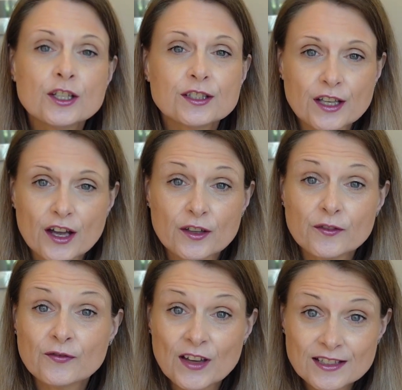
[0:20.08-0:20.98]
So
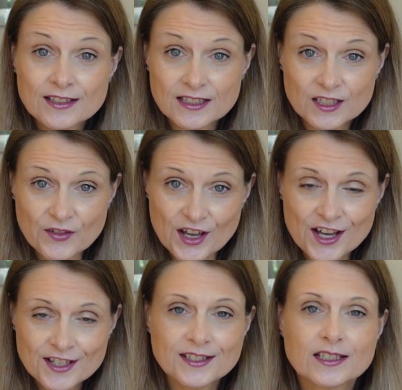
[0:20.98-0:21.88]
first things
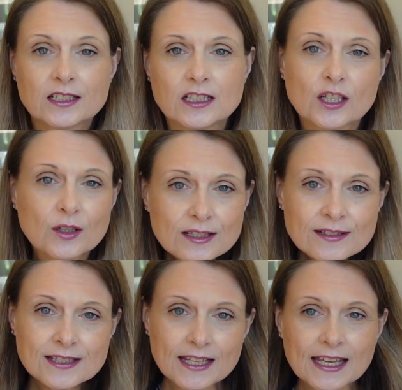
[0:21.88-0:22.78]
first, you can
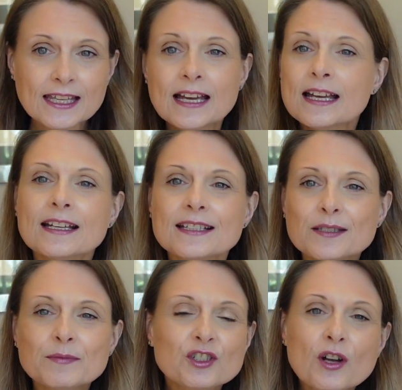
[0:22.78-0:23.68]
see
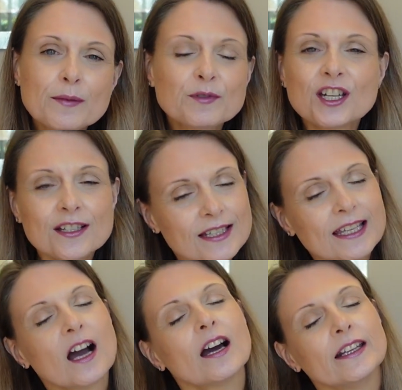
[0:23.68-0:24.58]
some striped
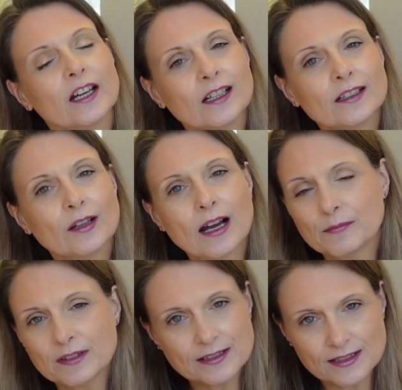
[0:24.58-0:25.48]
jersey. I know,
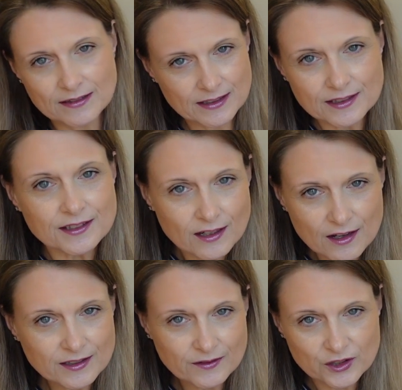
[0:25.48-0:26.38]
this is the
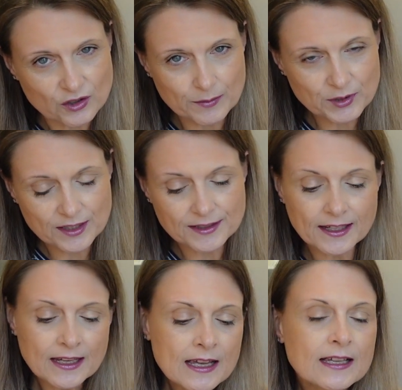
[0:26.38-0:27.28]
last of the striped jersey.